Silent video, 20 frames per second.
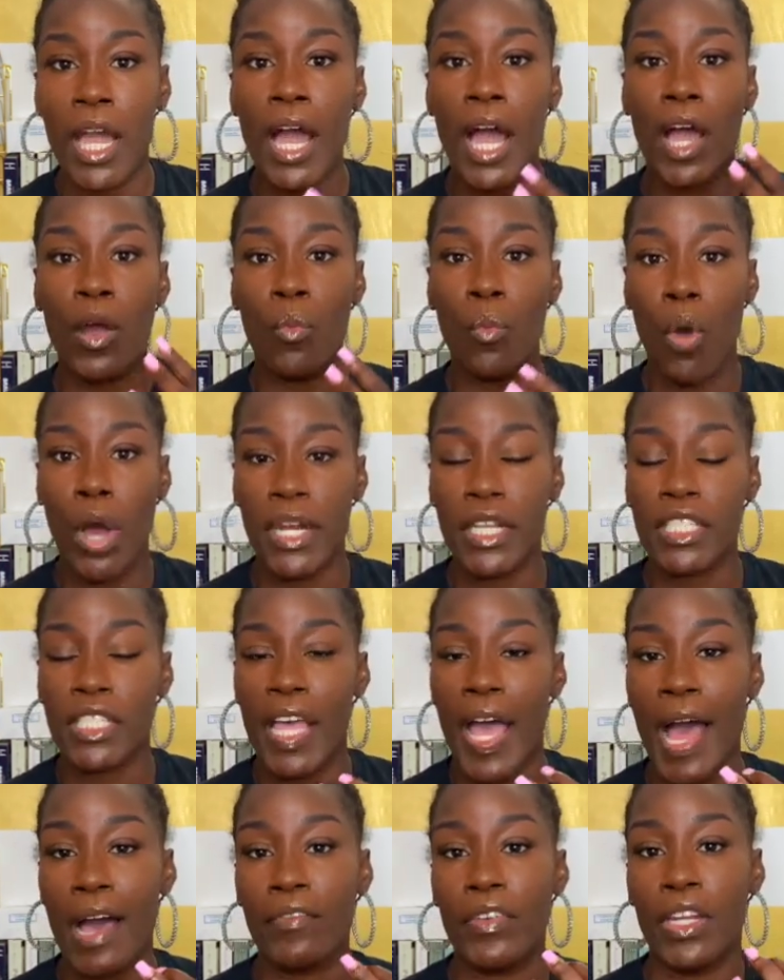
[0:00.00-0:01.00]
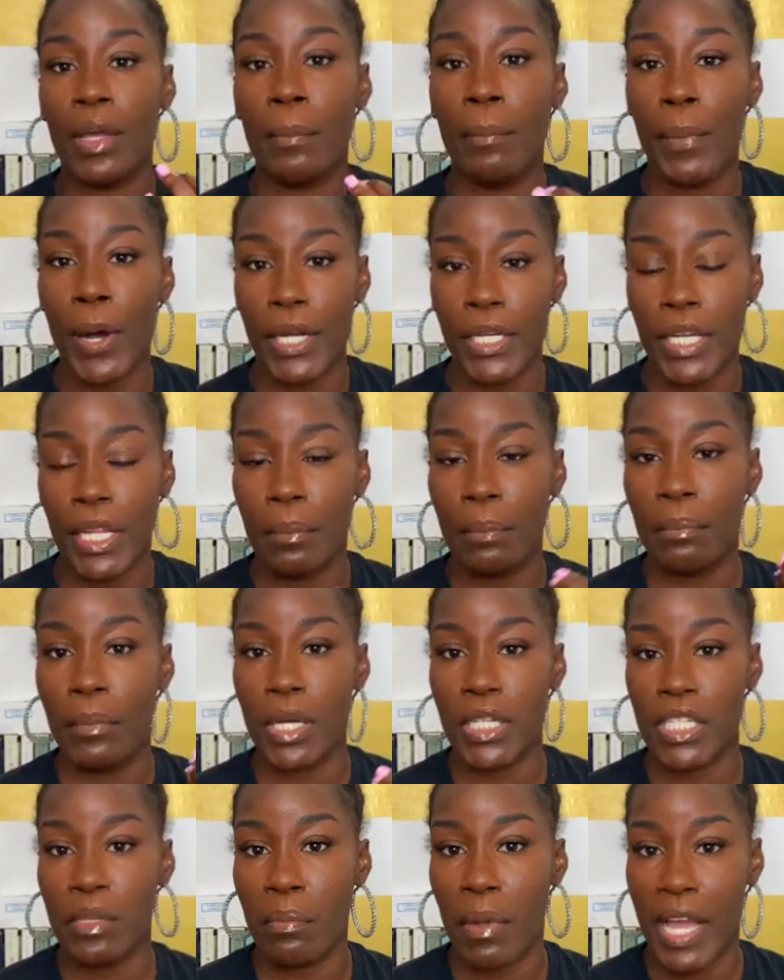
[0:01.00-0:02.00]
I wanted to have an abundant
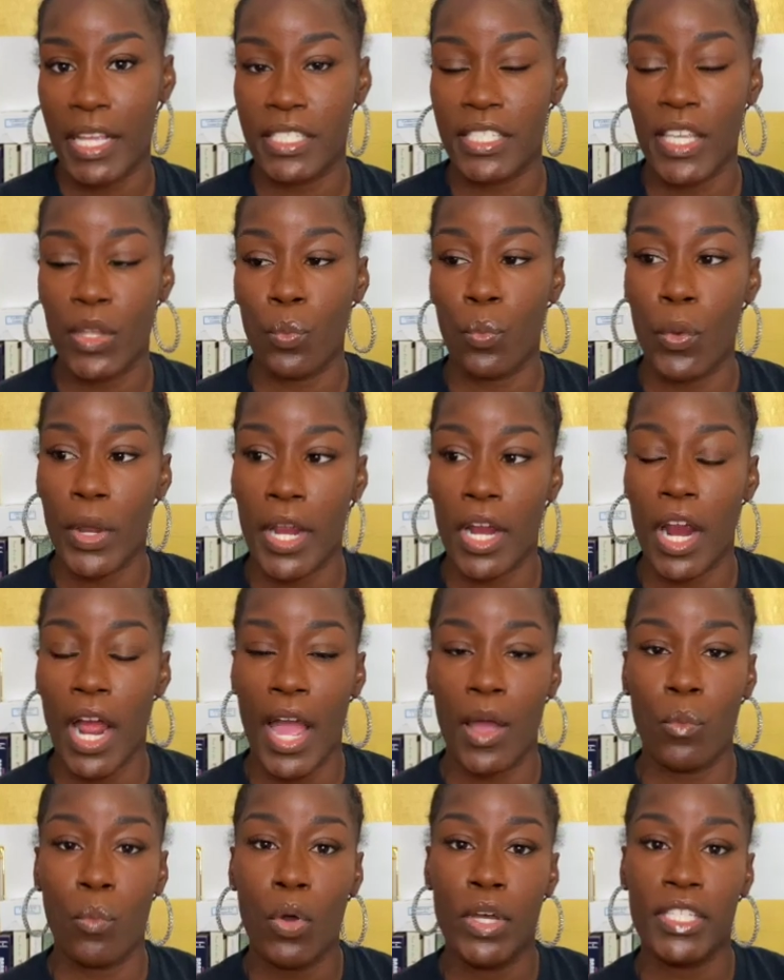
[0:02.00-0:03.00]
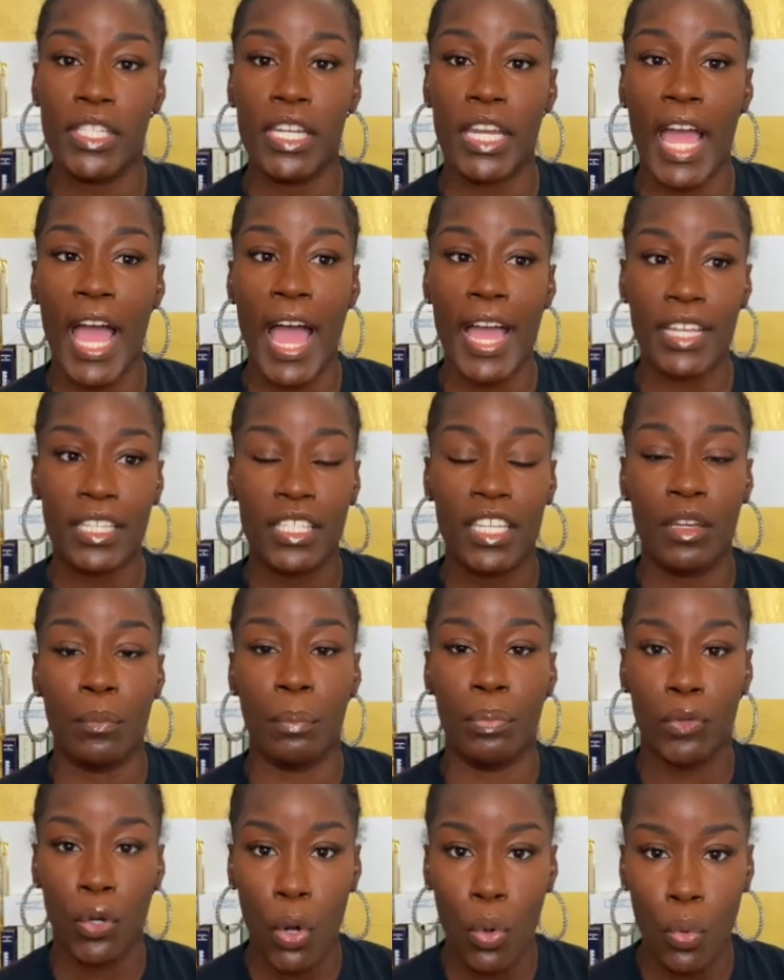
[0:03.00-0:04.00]
money mindset where I wasn't acting
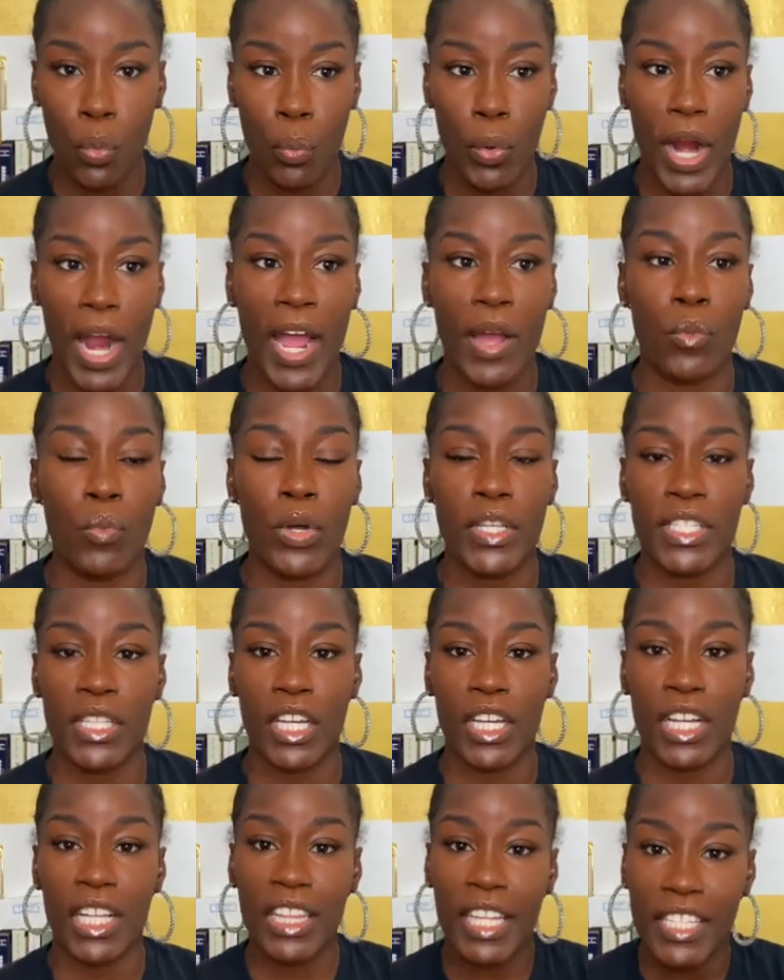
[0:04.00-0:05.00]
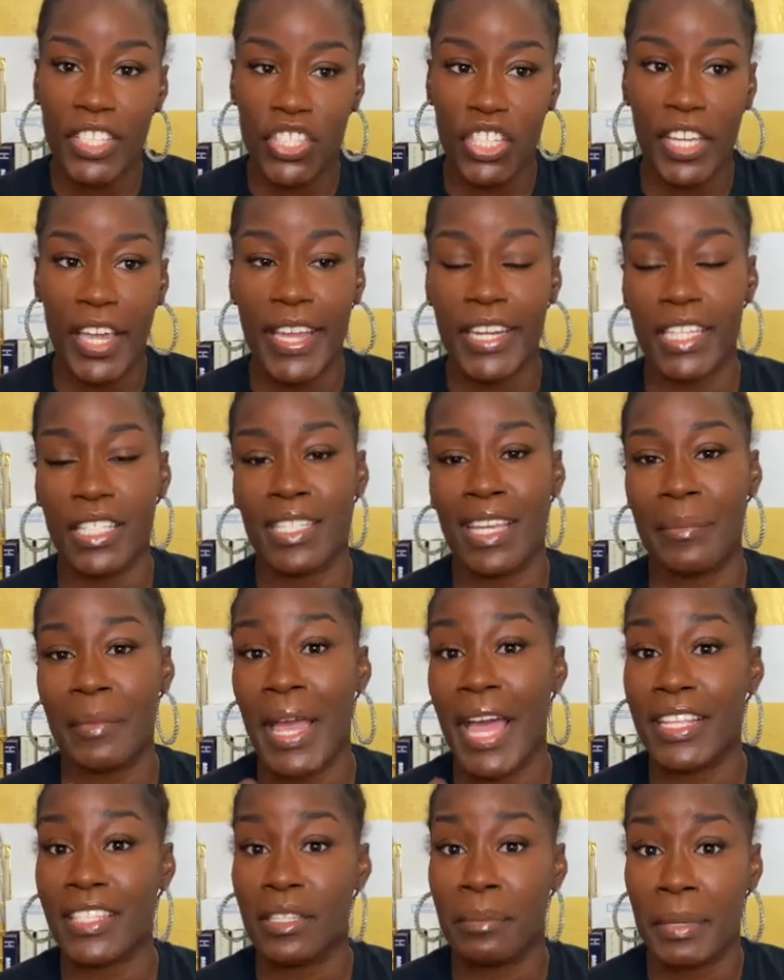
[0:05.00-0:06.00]
broke, where I wasn't clenching anytime I
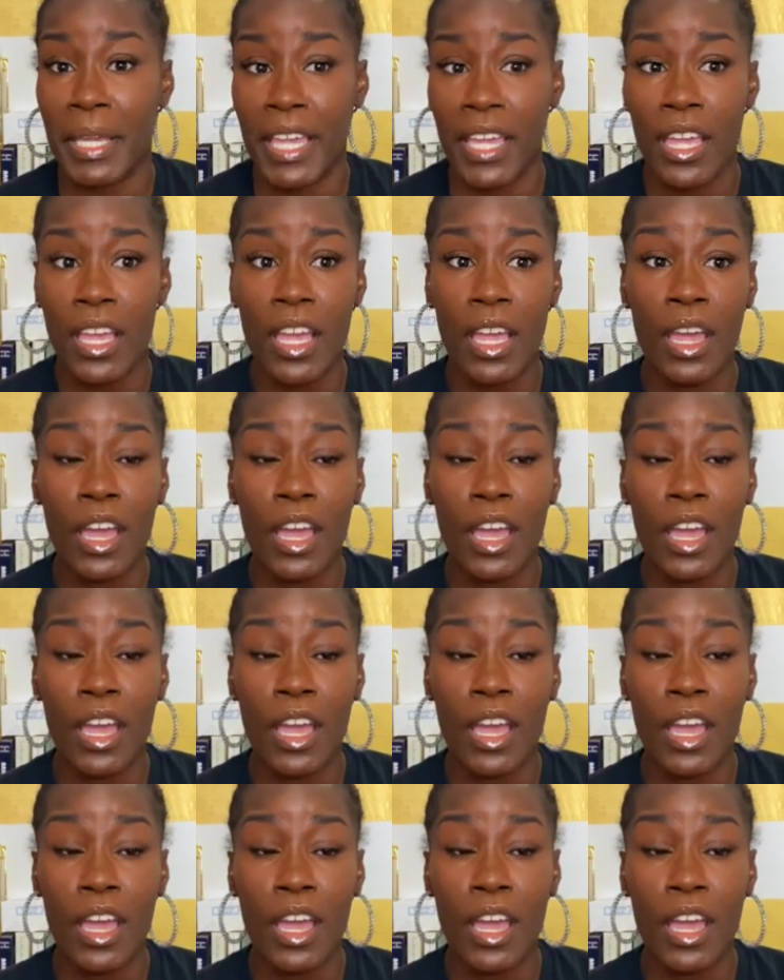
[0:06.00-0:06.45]
had to pay